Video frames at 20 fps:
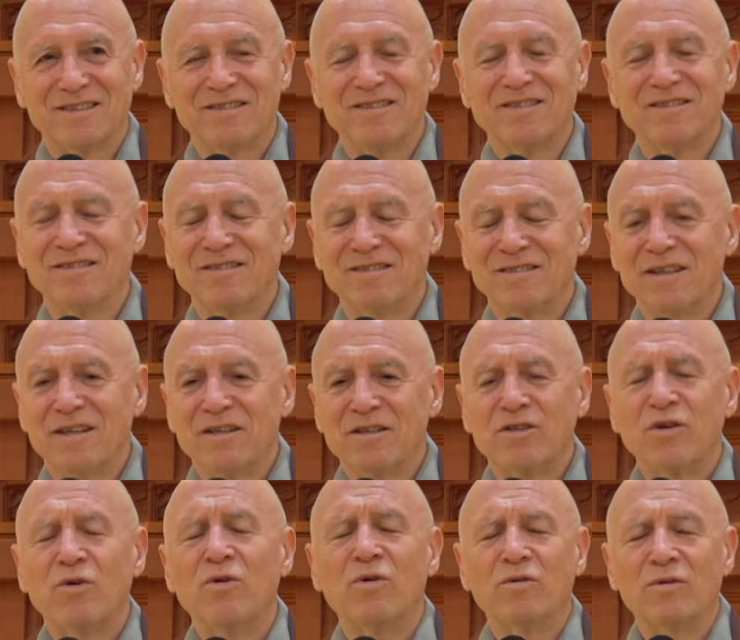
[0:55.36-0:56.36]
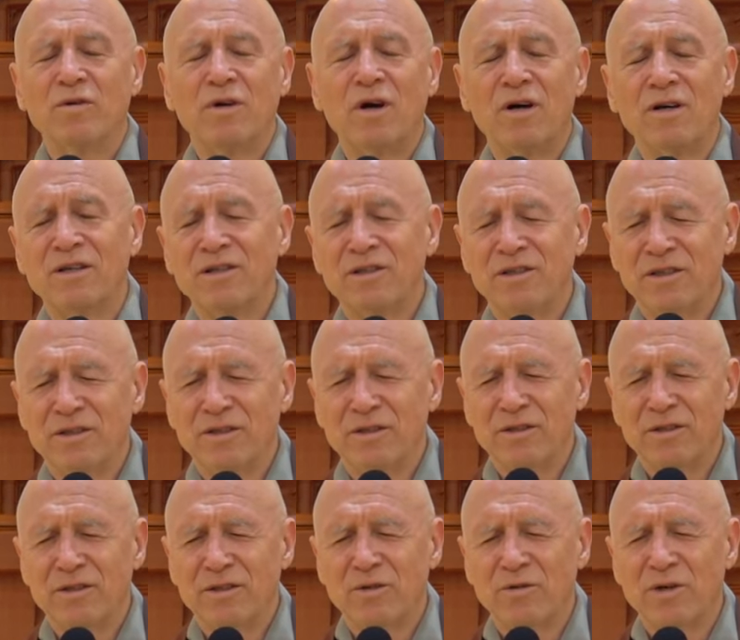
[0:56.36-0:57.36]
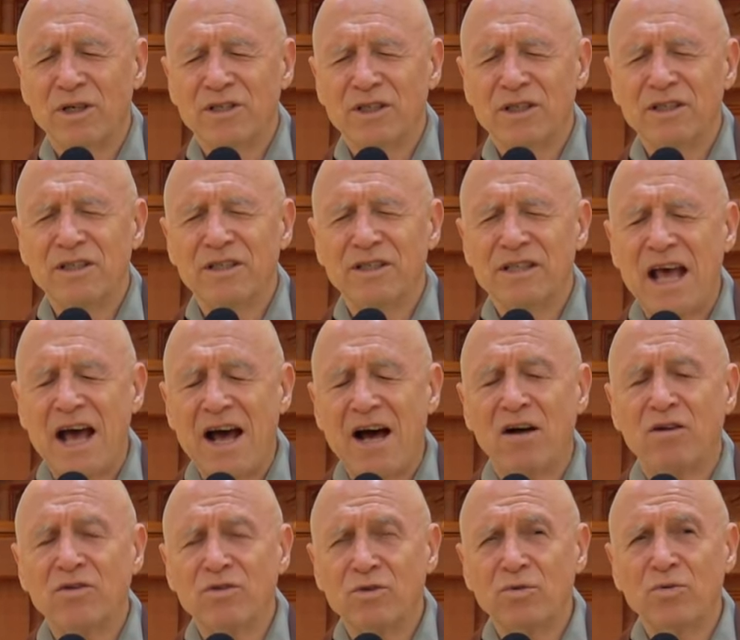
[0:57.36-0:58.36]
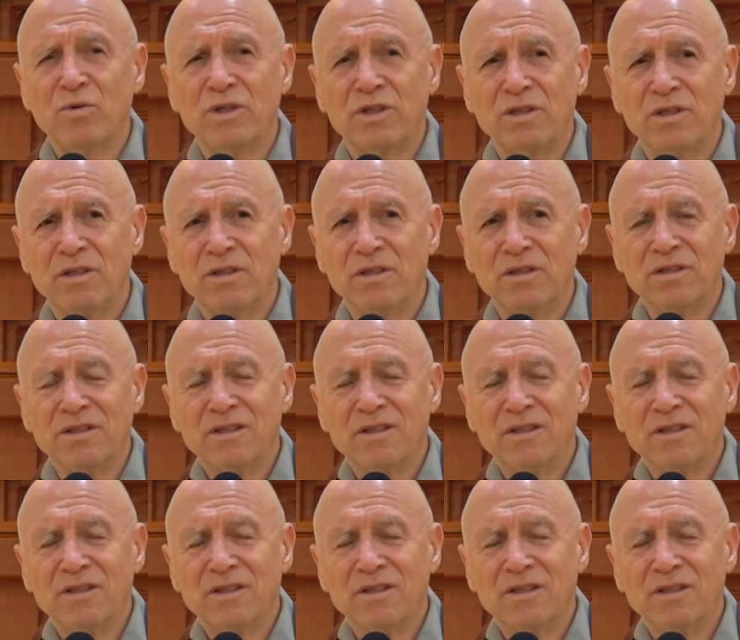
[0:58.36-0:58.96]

Mm-hmm. So the question is, how do we